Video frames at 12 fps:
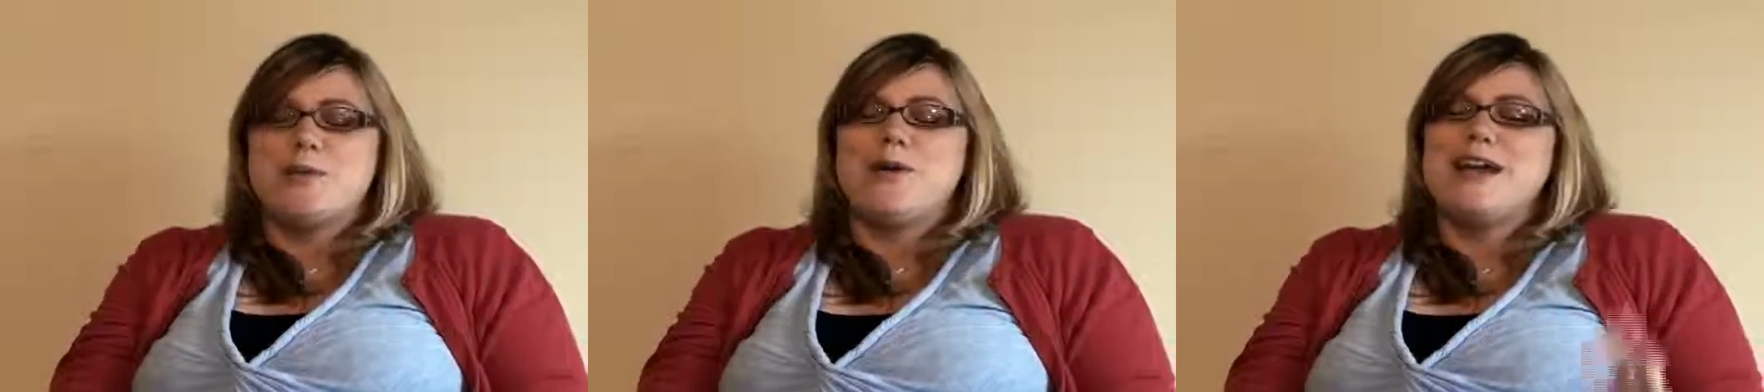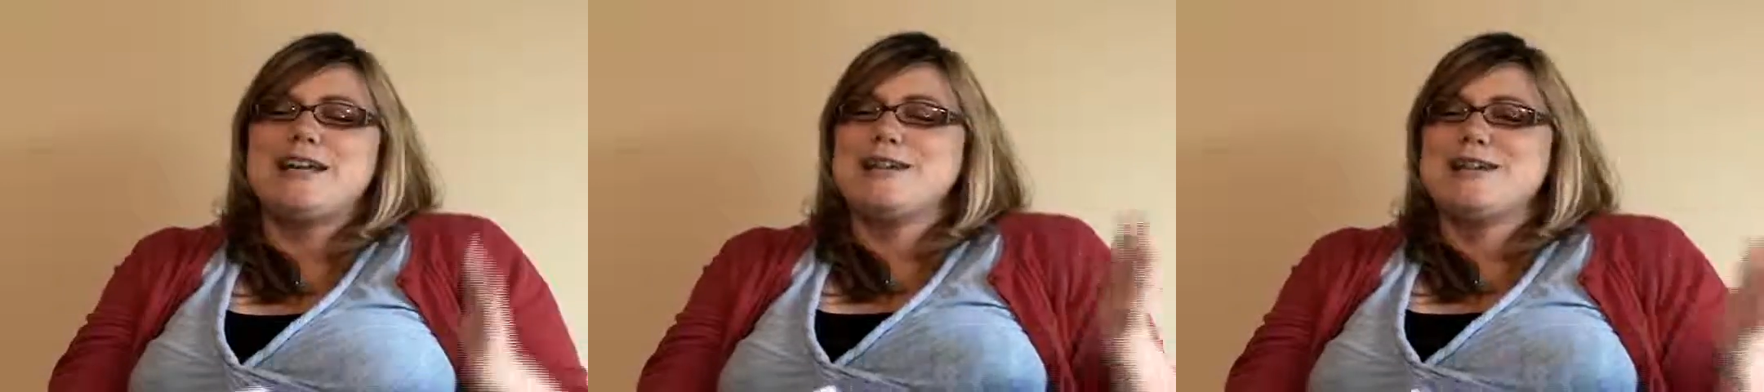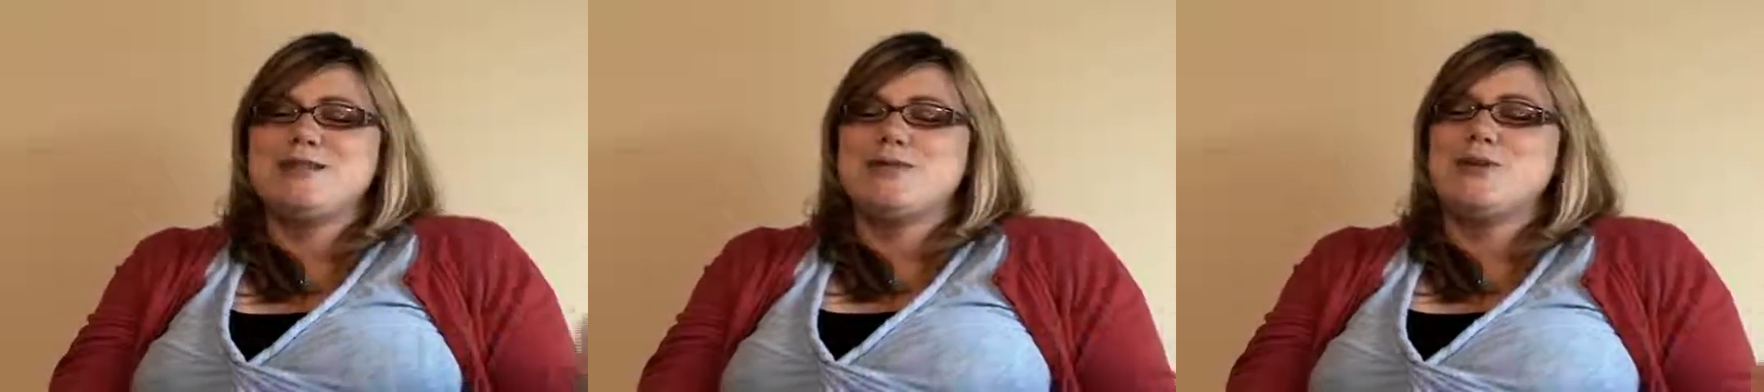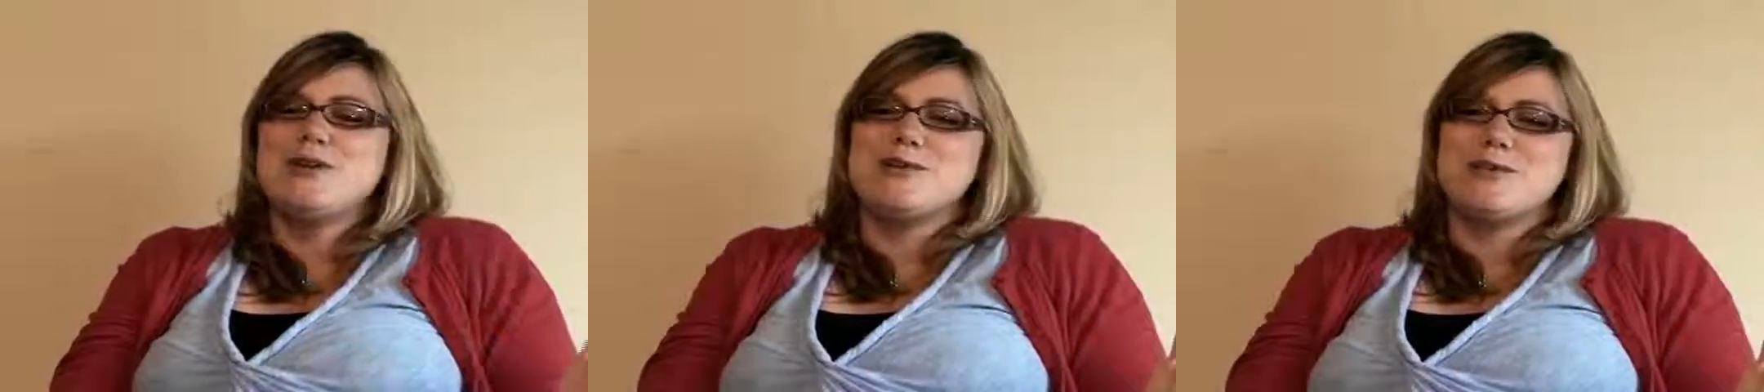miraculous
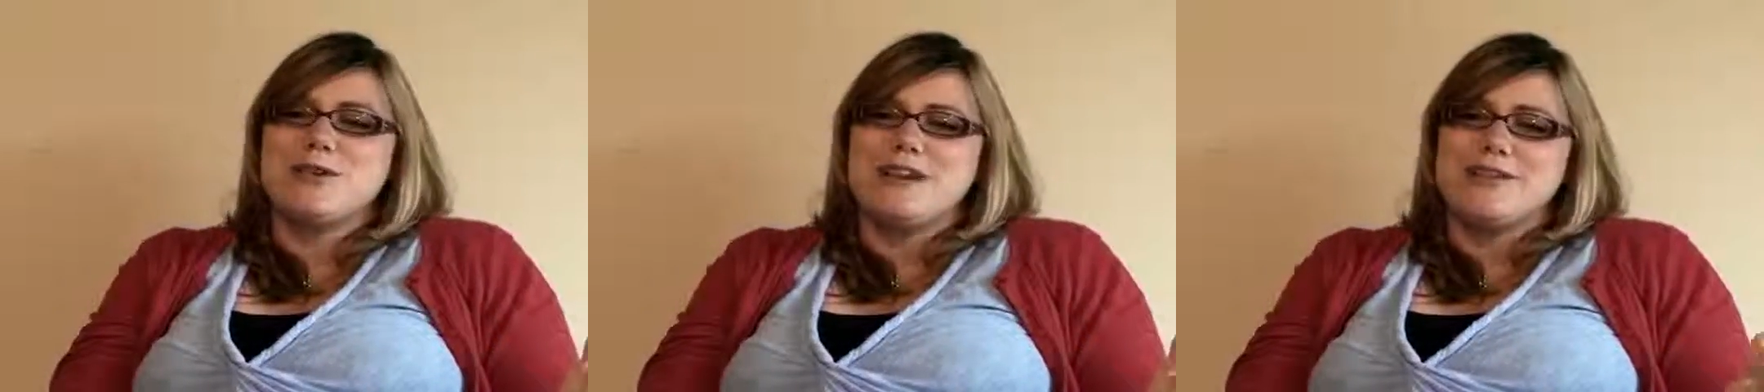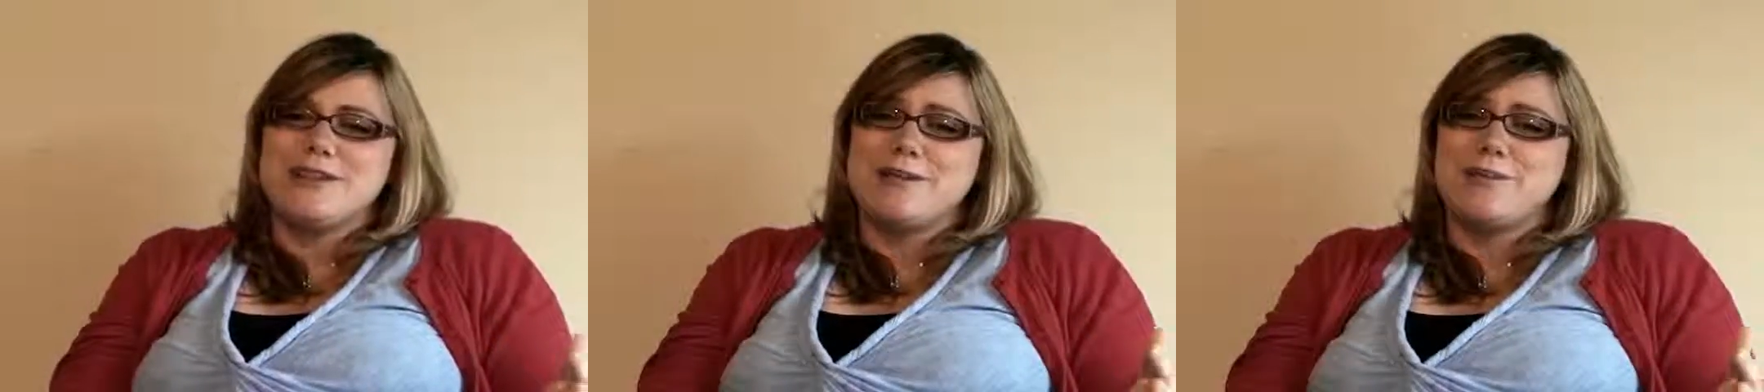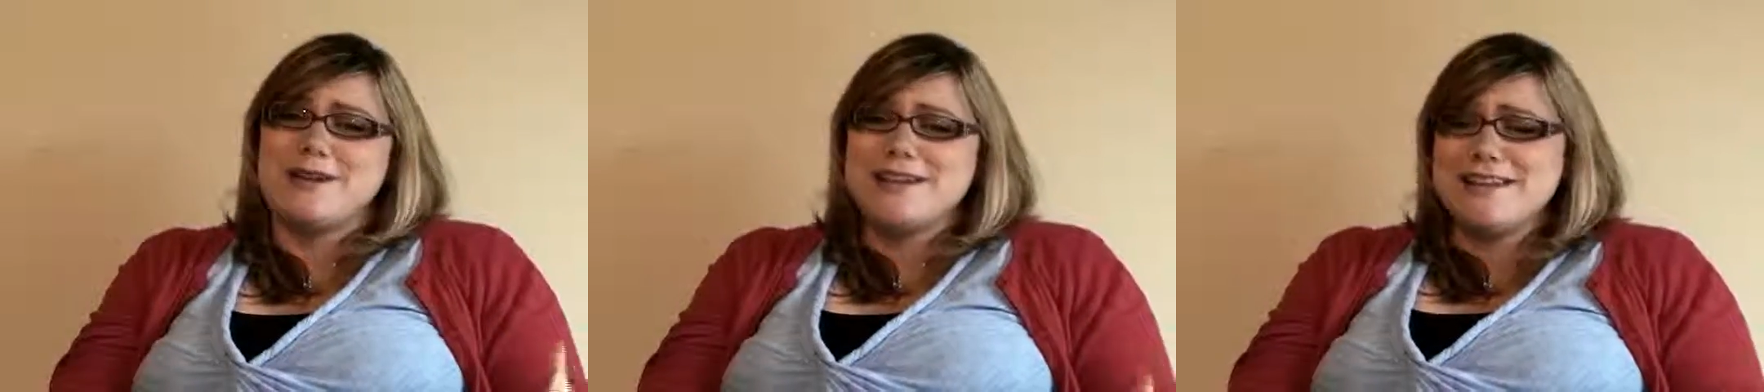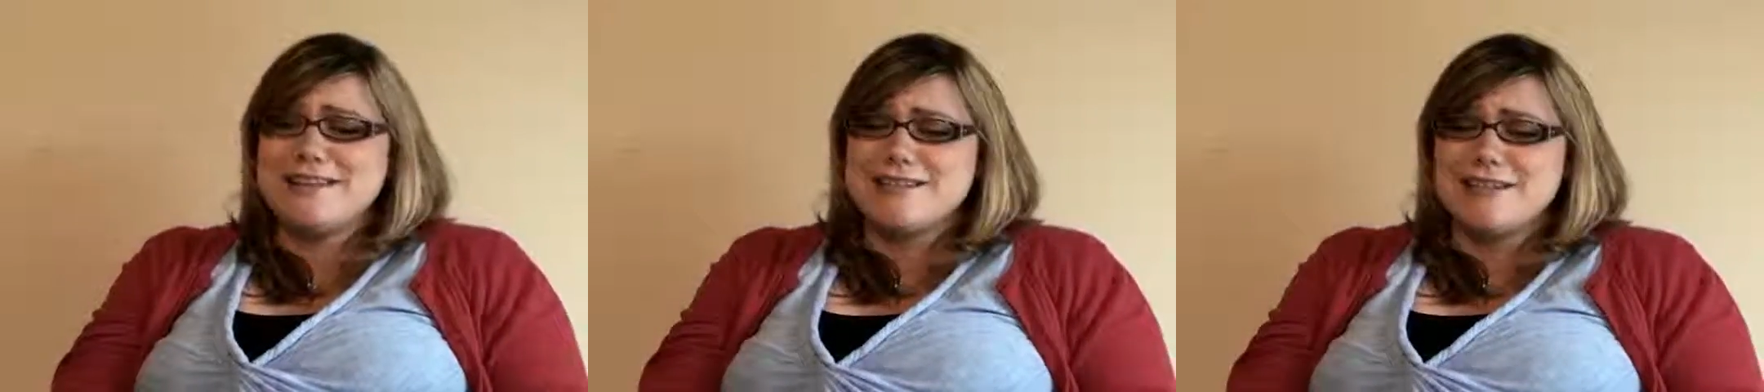and wonderful and everything, but I
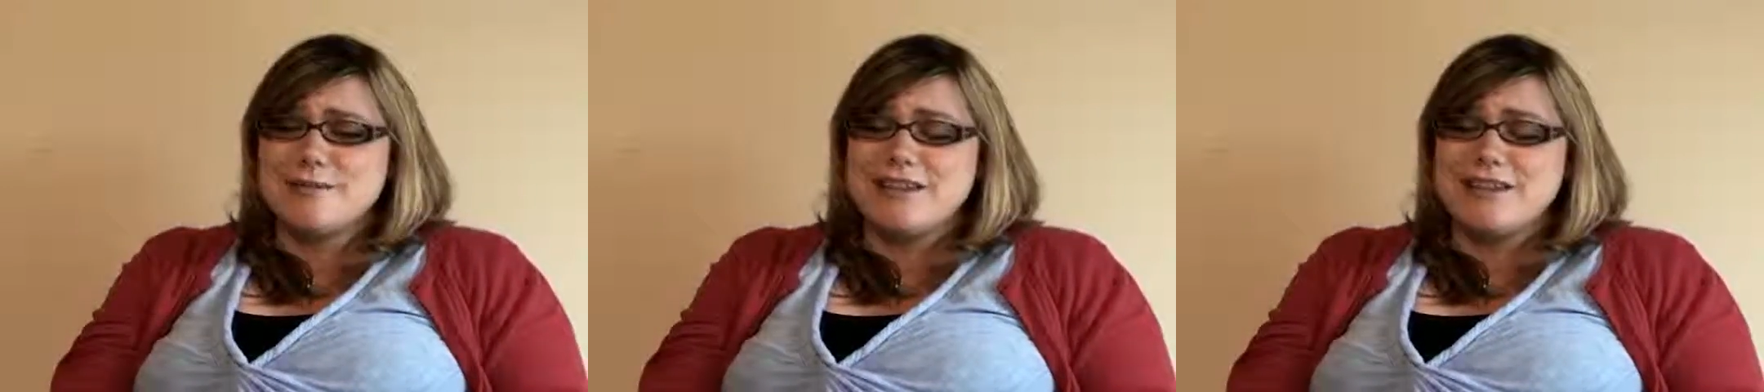think it's going